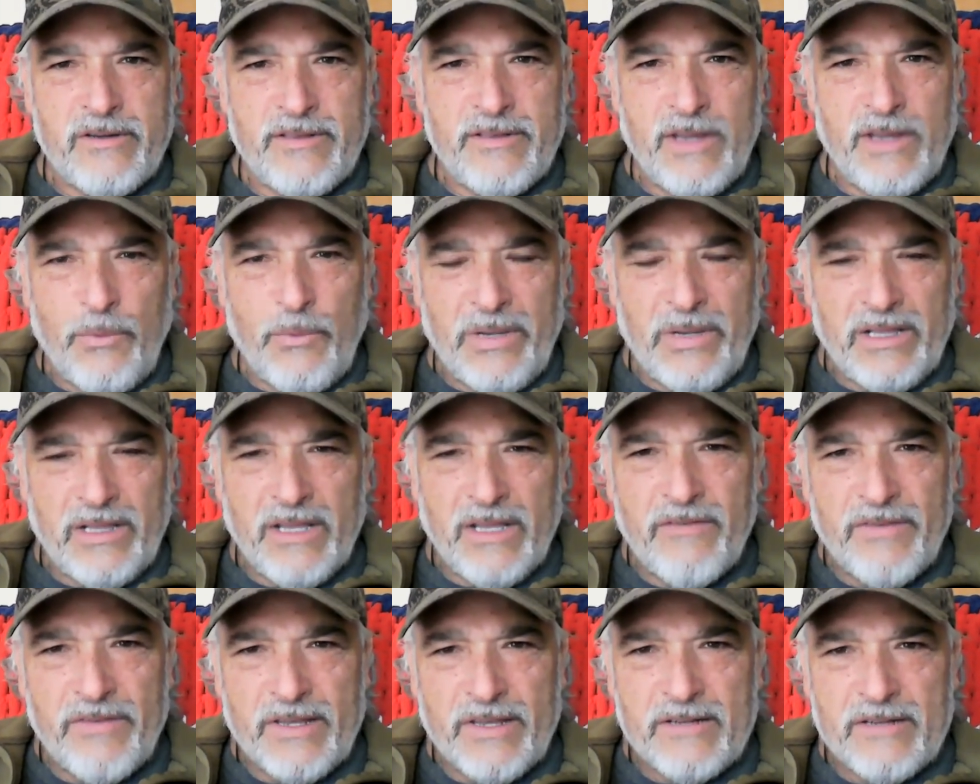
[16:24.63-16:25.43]
that we
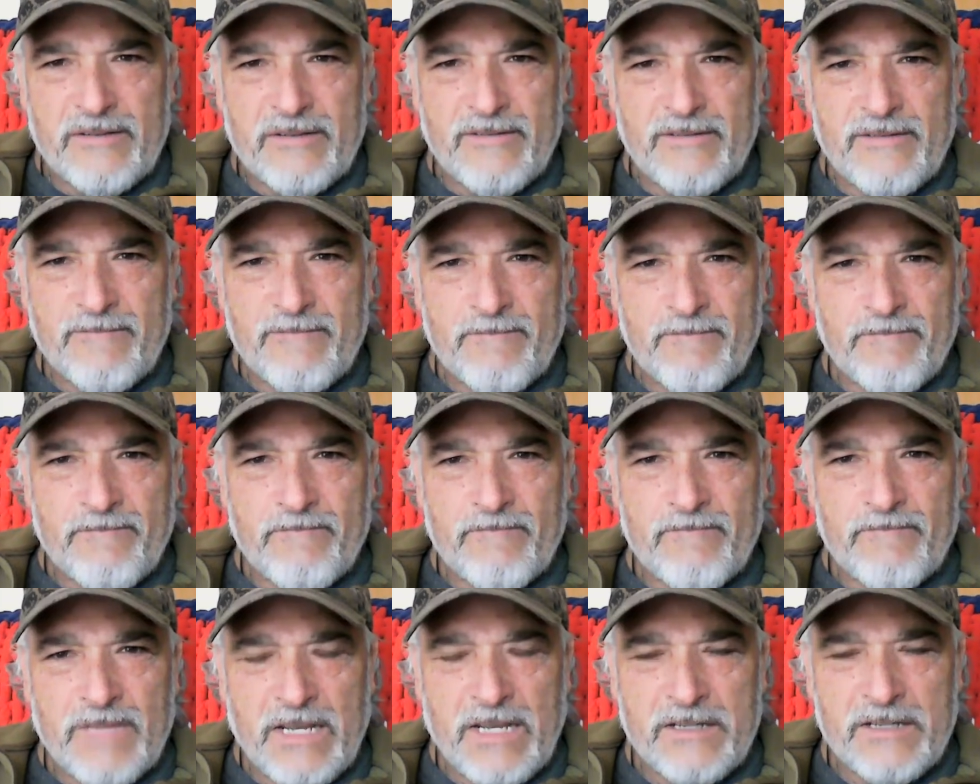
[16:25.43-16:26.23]
live in,
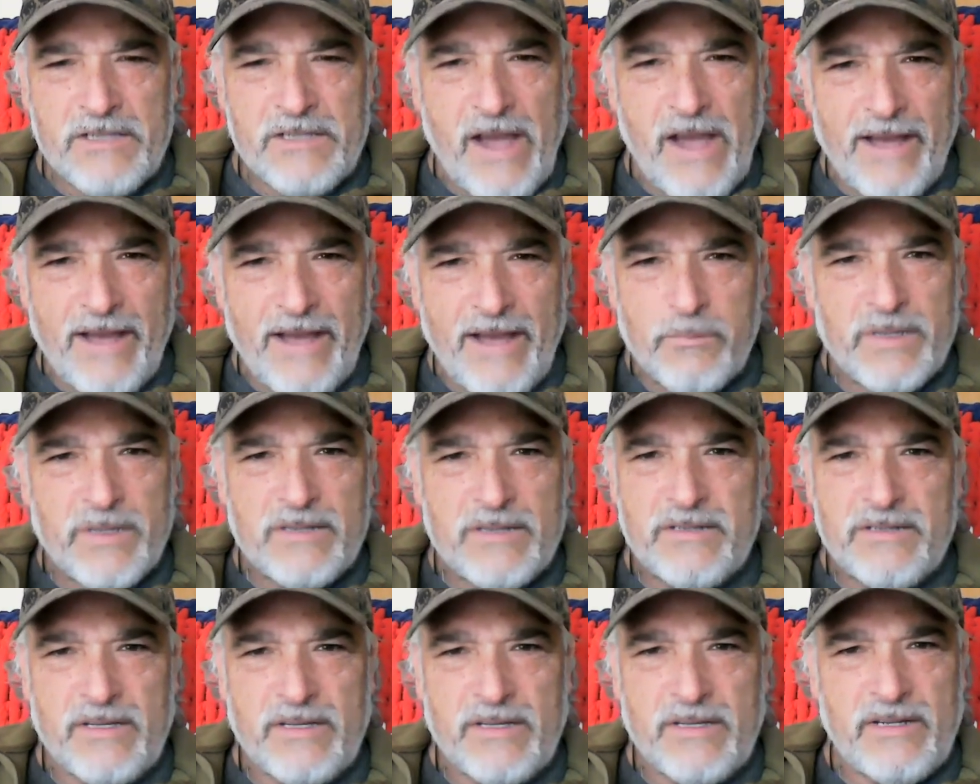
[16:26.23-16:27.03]

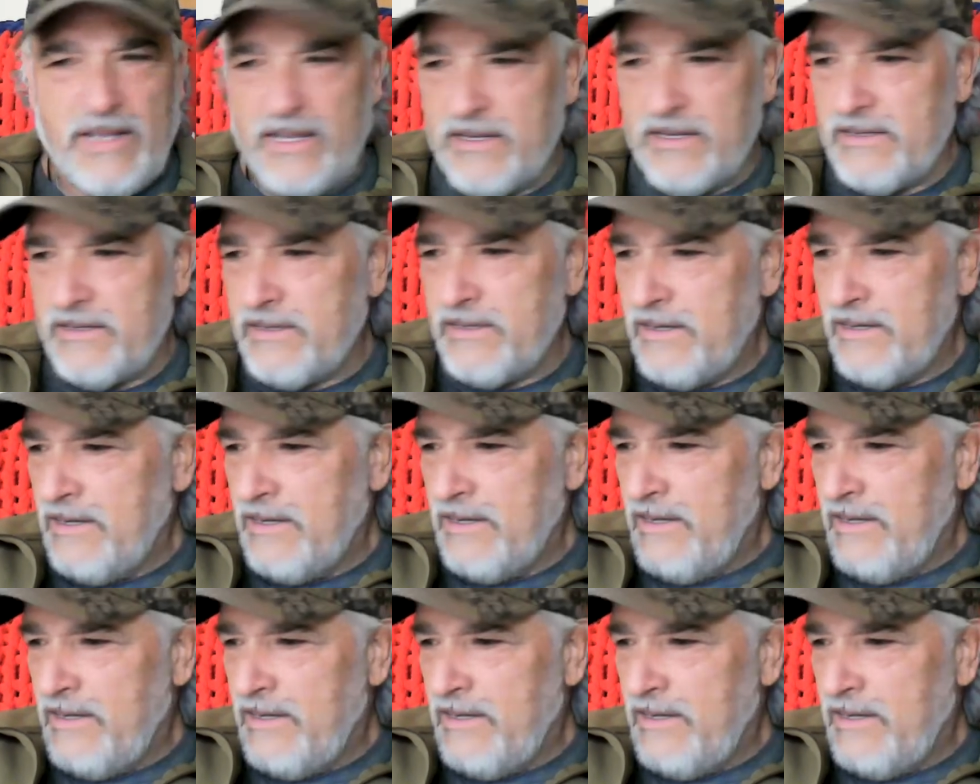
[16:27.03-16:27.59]
entitlement and